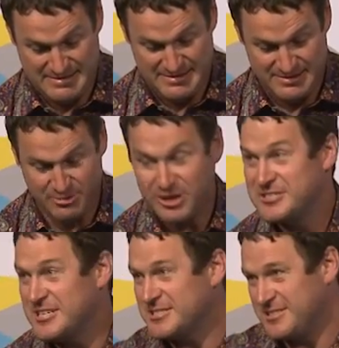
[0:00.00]
Well, because
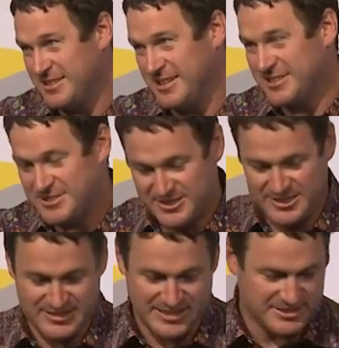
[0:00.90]
there's
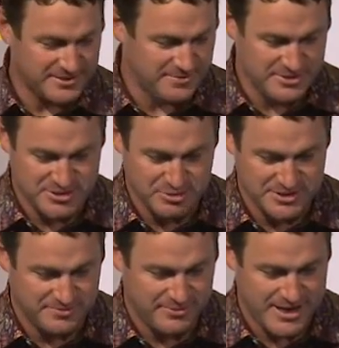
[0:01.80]
different sorts of
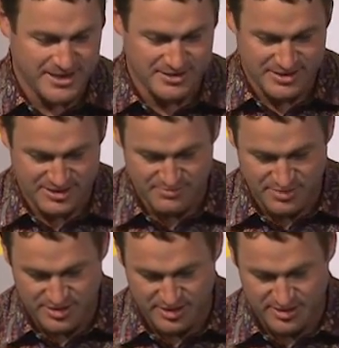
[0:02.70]
free in computing.